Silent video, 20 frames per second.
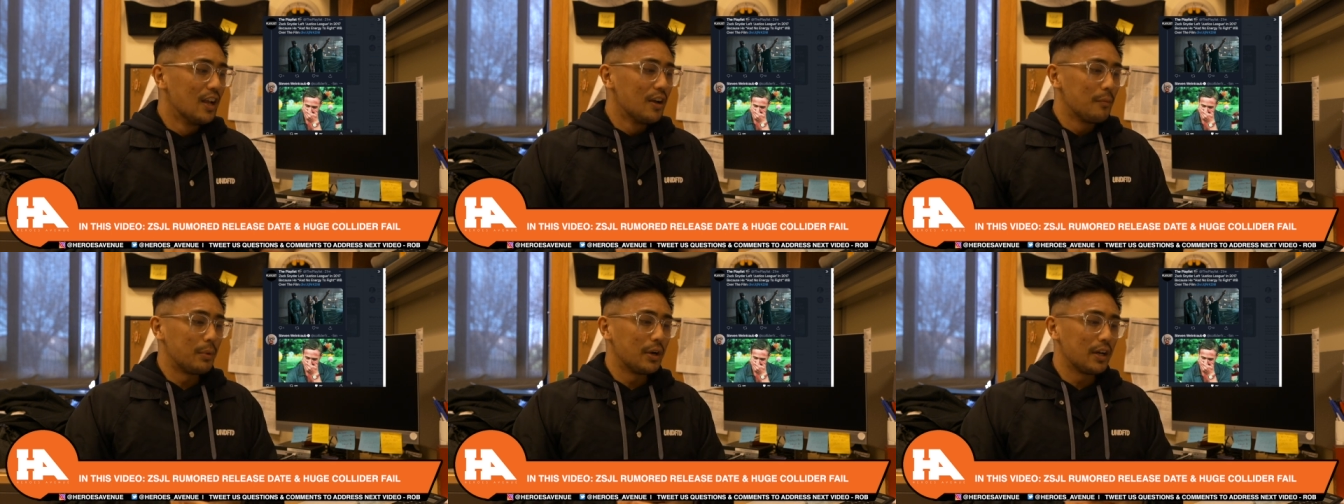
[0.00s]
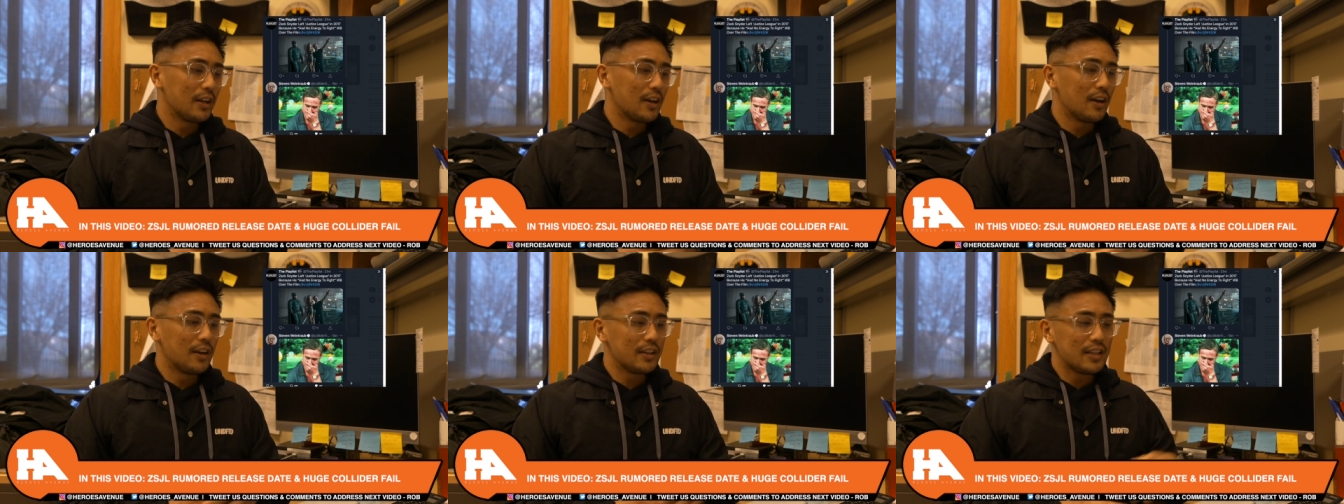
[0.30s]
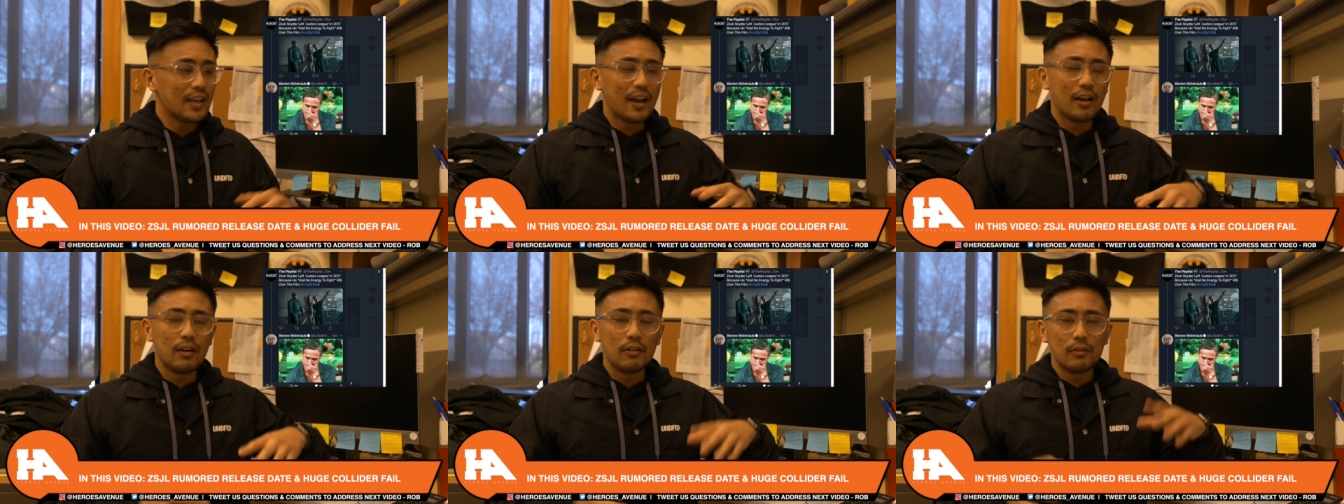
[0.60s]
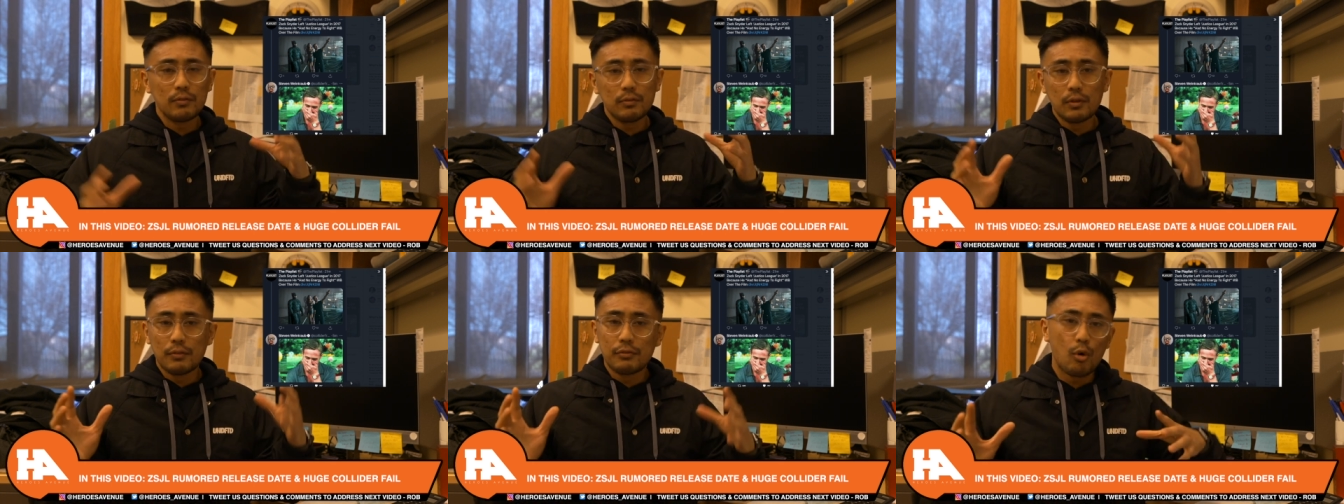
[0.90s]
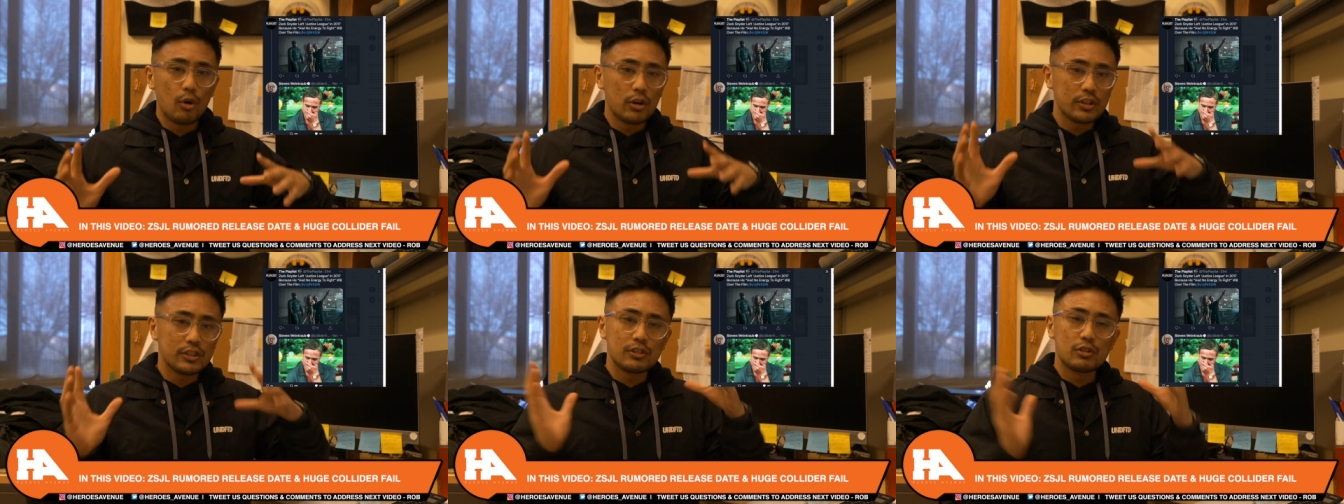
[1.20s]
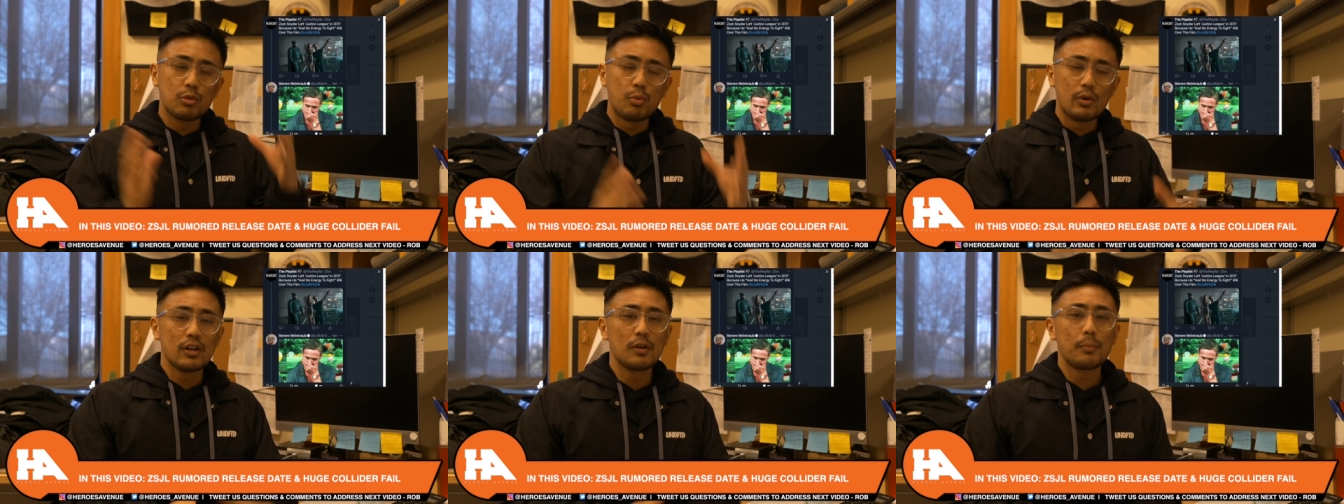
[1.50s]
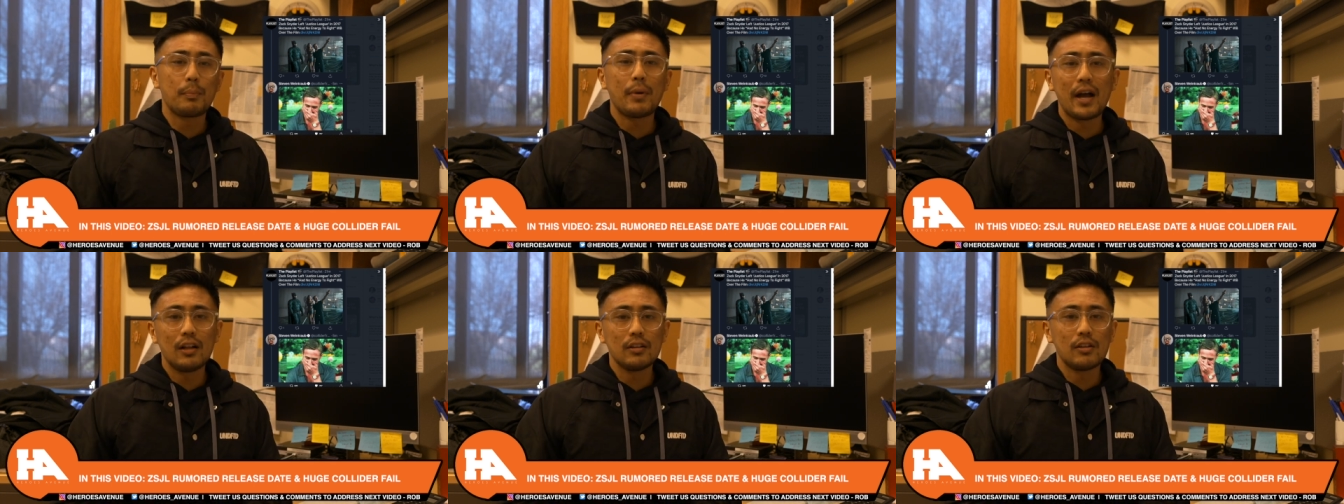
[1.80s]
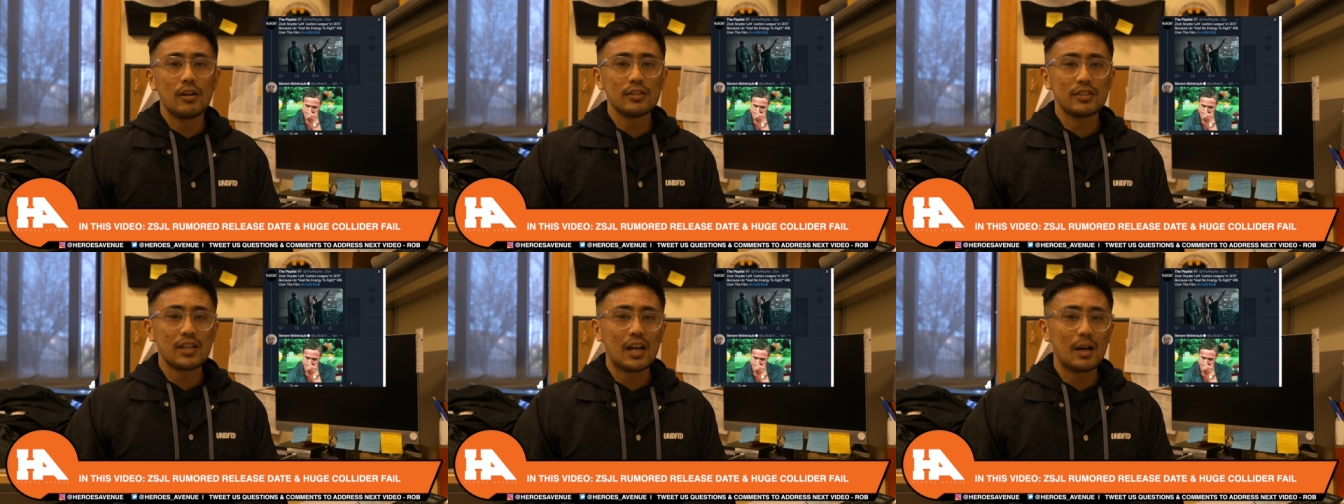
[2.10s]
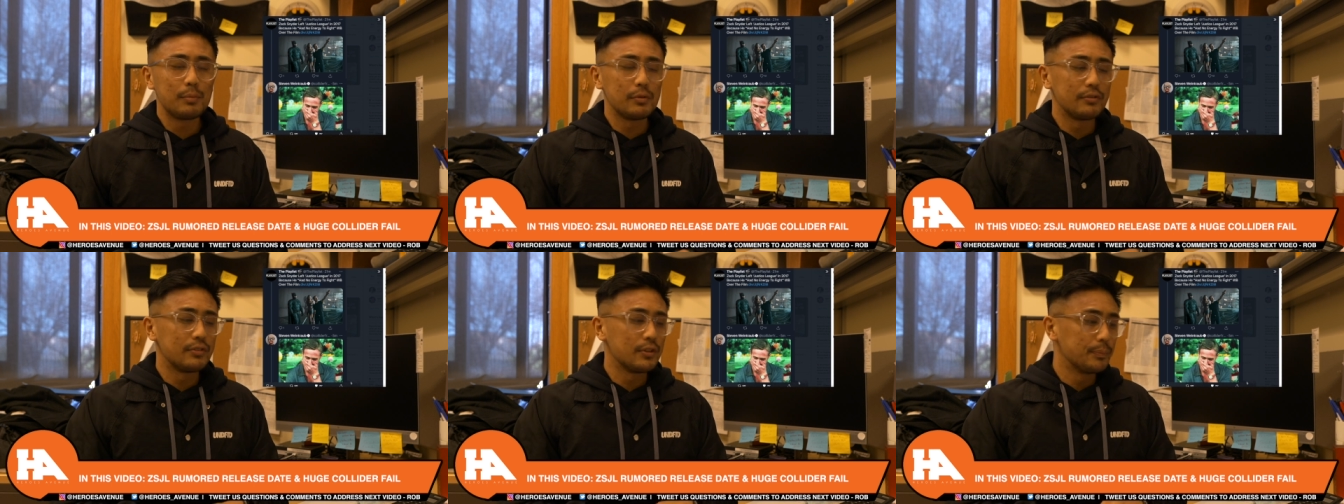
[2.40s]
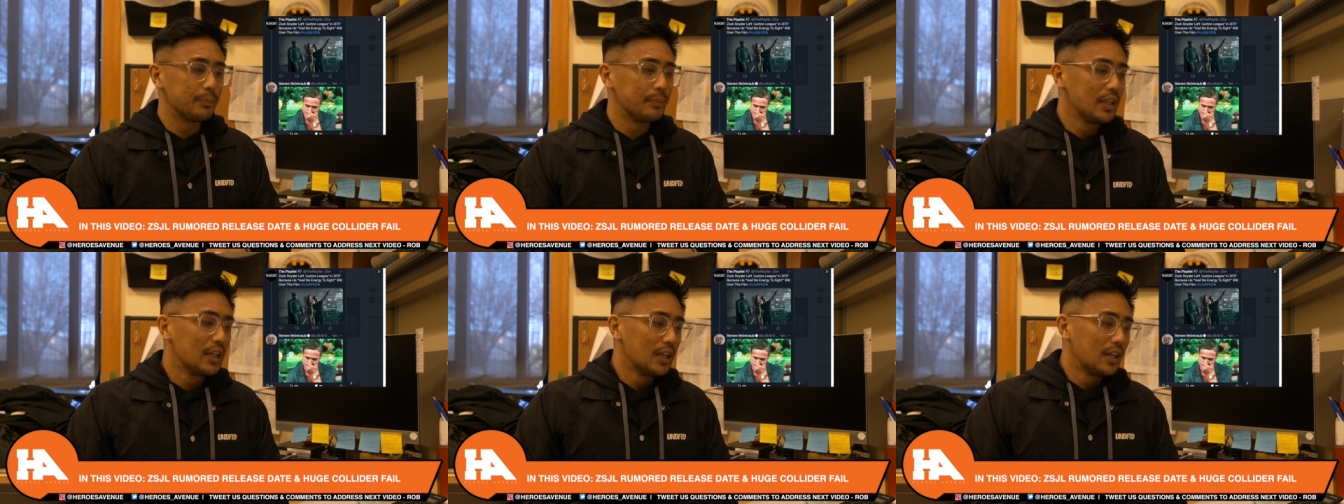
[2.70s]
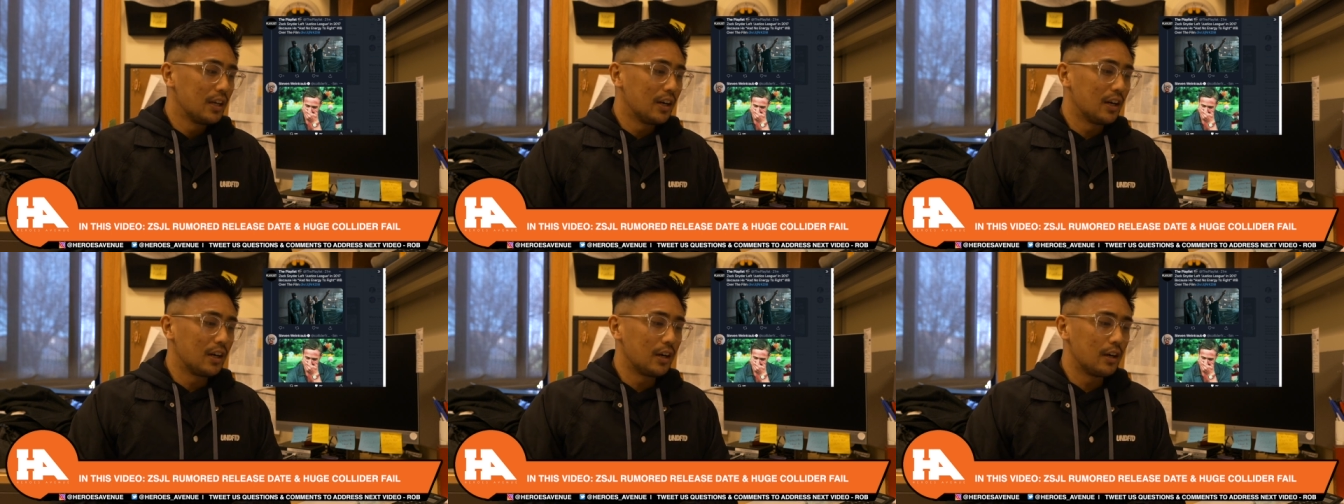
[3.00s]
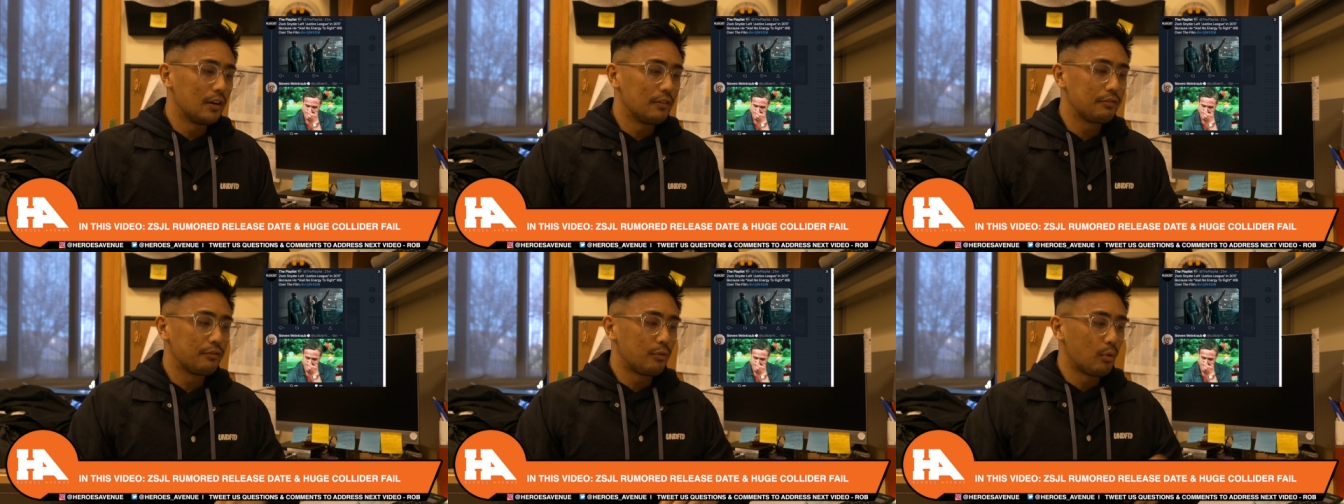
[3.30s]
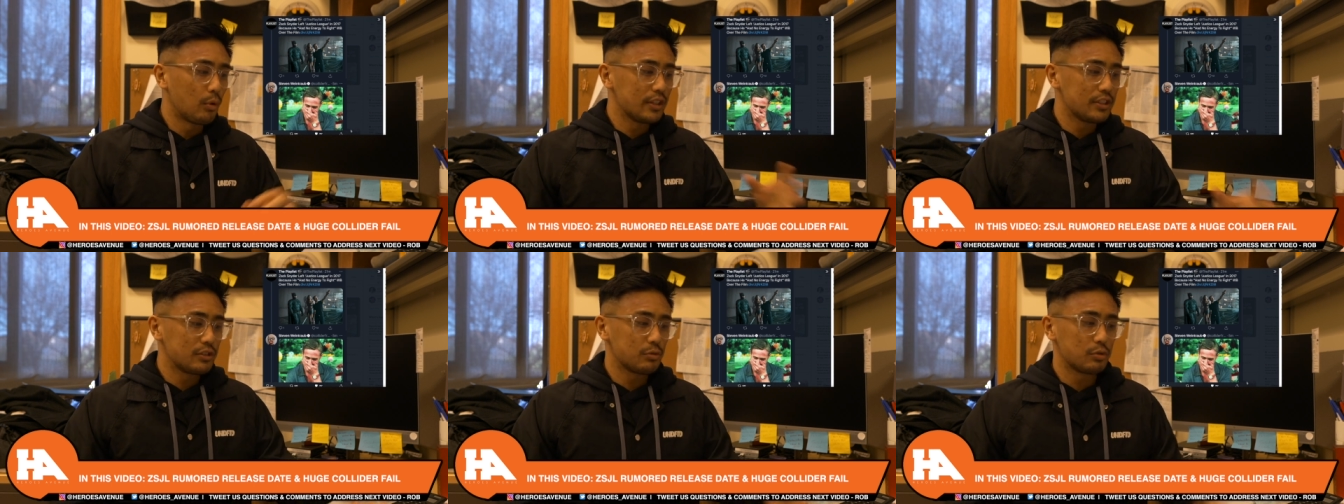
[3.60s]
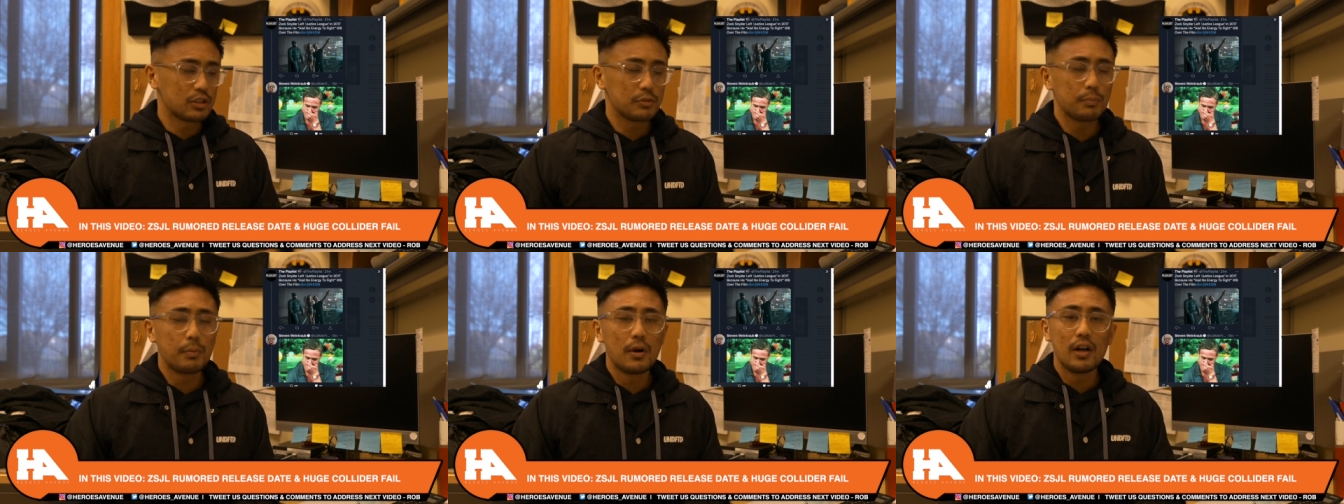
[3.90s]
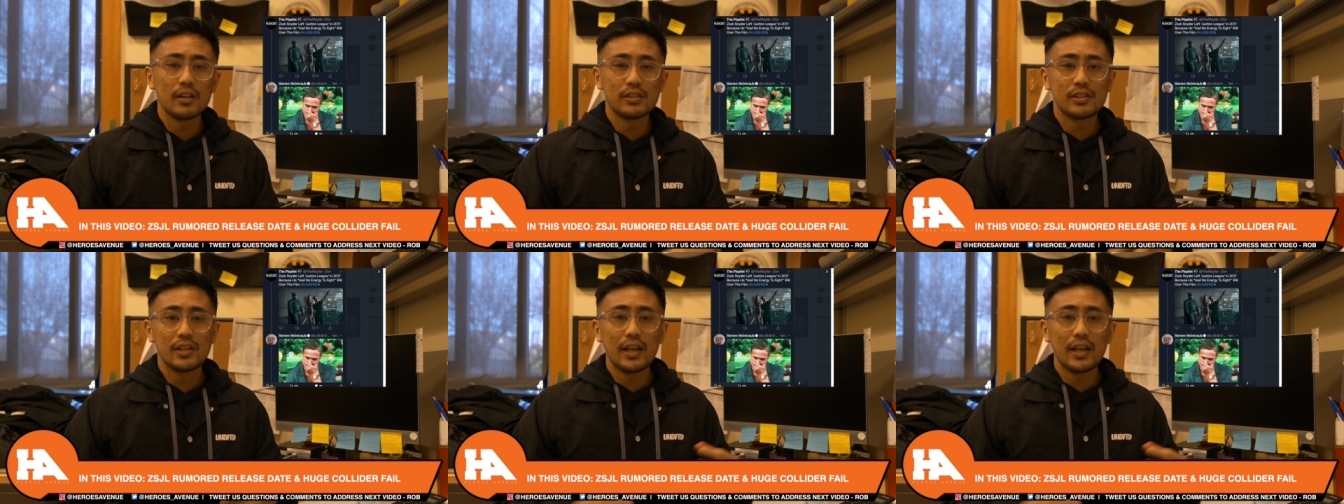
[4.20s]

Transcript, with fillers: But uh, yeah, of course, Twitter piled on top of him uh, for this response.